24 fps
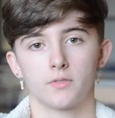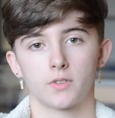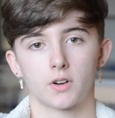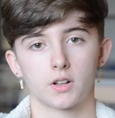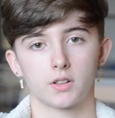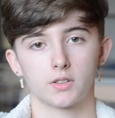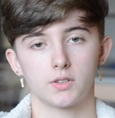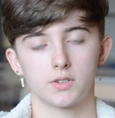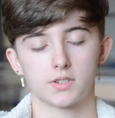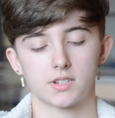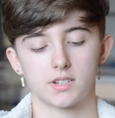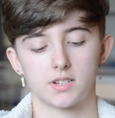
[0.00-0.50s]
For
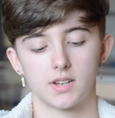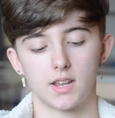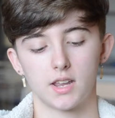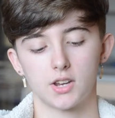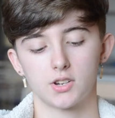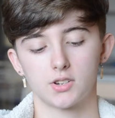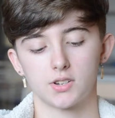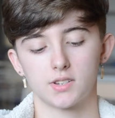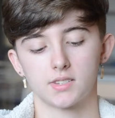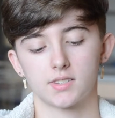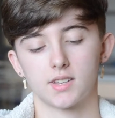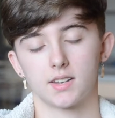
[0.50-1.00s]

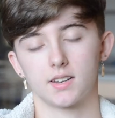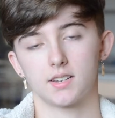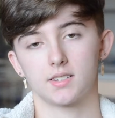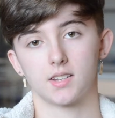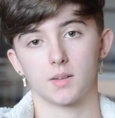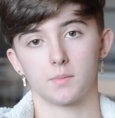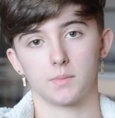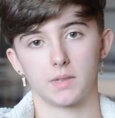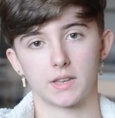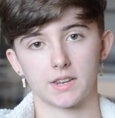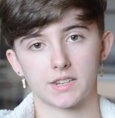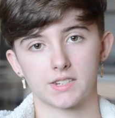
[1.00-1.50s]
hallucinations, I did
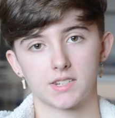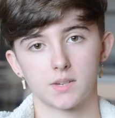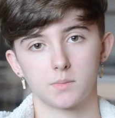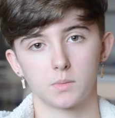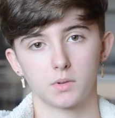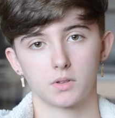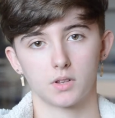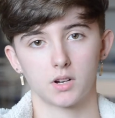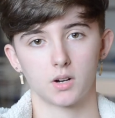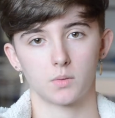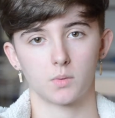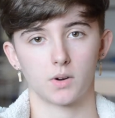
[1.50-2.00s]
something
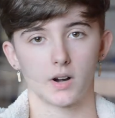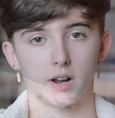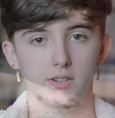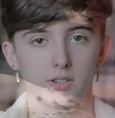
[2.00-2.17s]
similar where I